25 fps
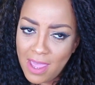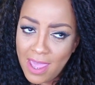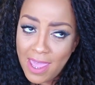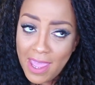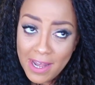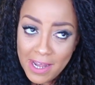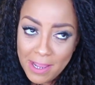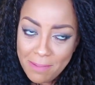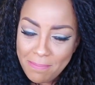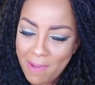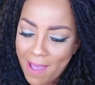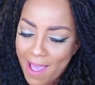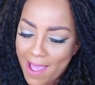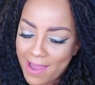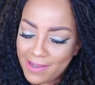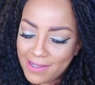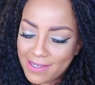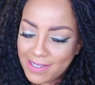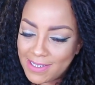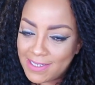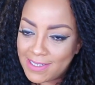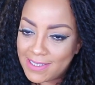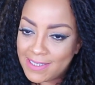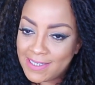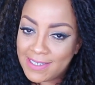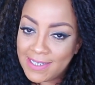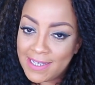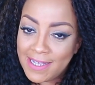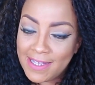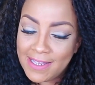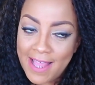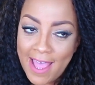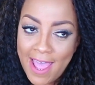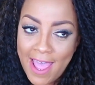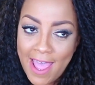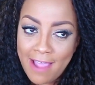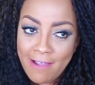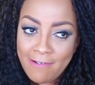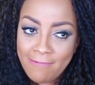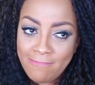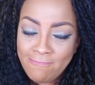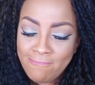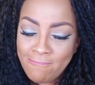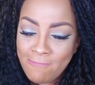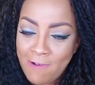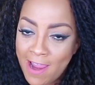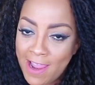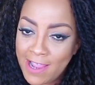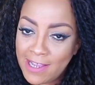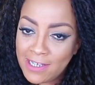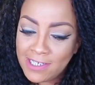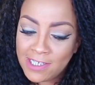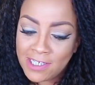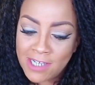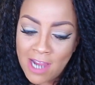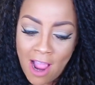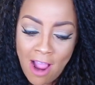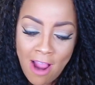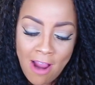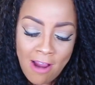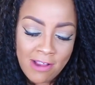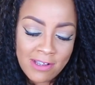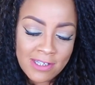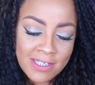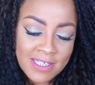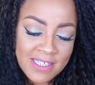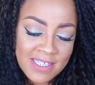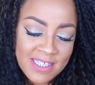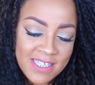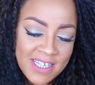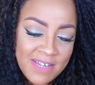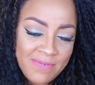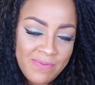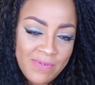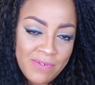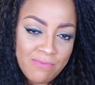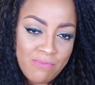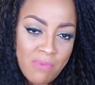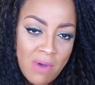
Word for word: Anybody could see that. Ray Charles, Stevie